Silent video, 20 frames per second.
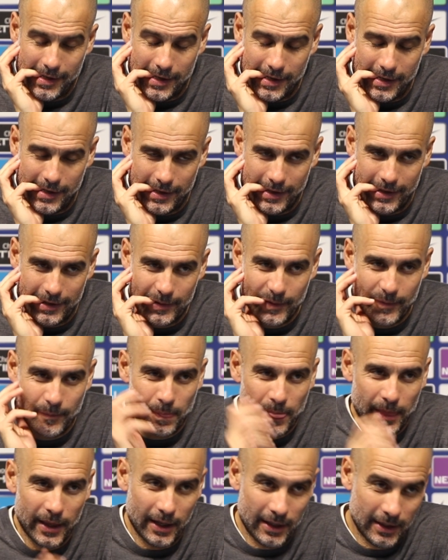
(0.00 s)
Yeah,
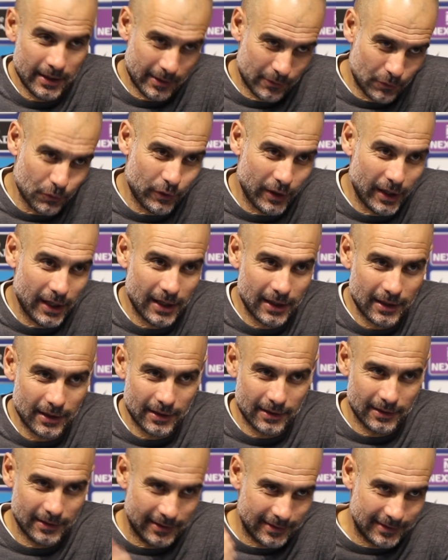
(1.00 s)
and today
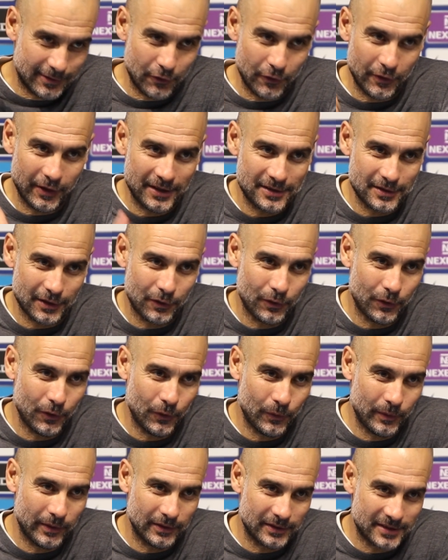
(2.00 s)
and 3 days
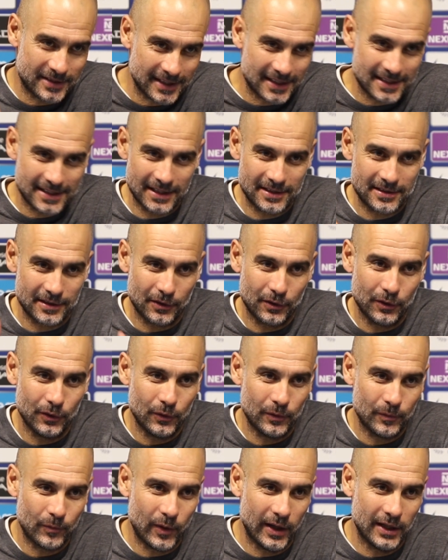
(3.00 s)
ago and 6 days
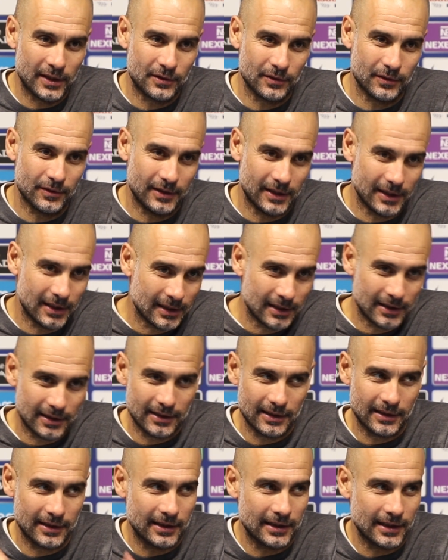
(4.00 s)
ago in Brighton
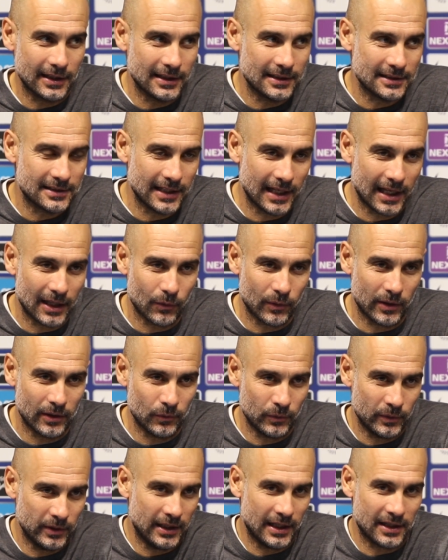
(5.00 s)
and against the other
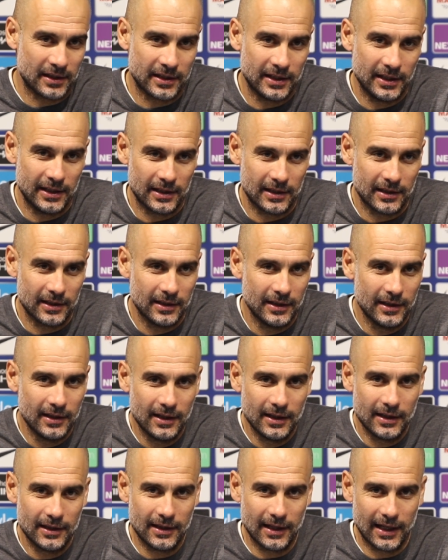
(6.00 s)
one. We are here
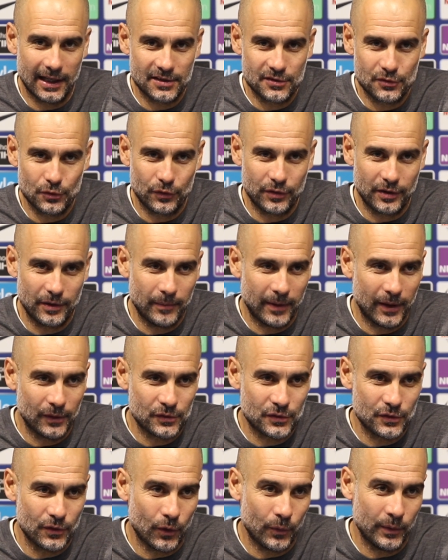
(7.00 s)
the last 2-3
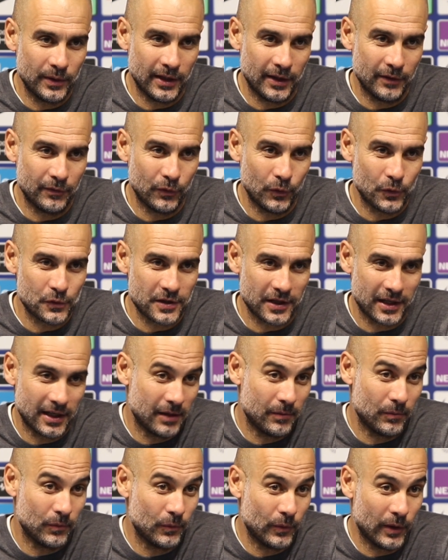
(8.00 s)
months knowing that if we lose a
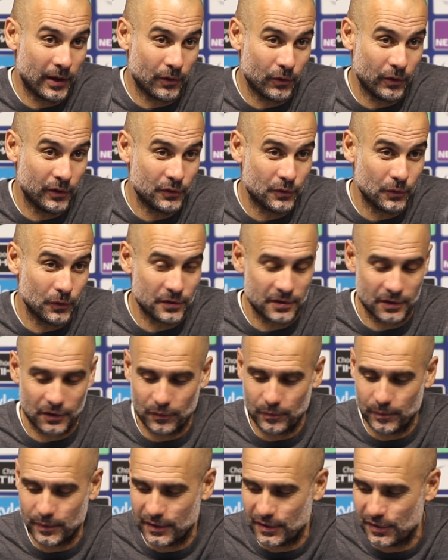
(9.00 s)
game, we are going to lose the
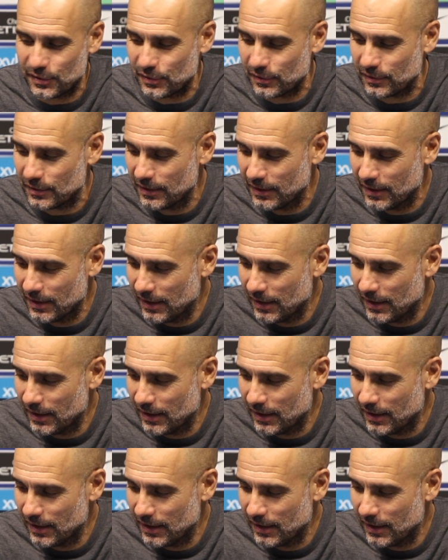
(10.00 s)
competition.